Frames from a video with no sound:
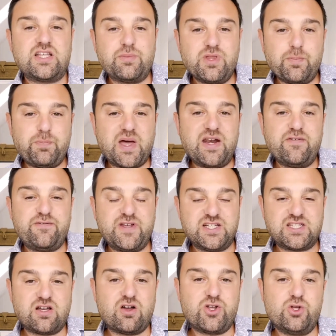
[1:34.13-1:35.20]
Some of the
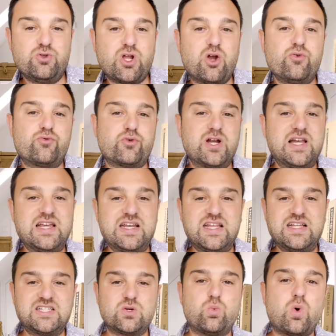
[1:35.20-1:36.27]
benefits are you don't
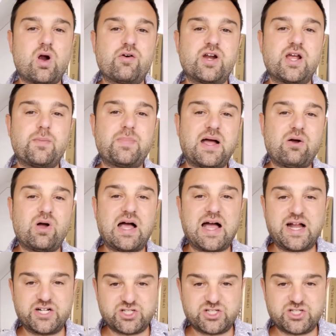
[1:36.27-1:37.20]
really need to worry about